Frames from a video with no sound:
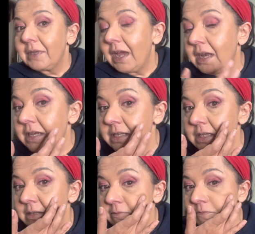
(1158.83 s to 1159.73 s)
and this
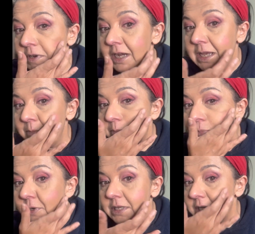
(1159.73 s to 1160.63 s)
is a really
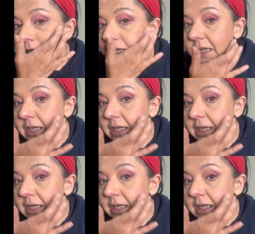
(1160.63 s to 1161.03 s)
pretty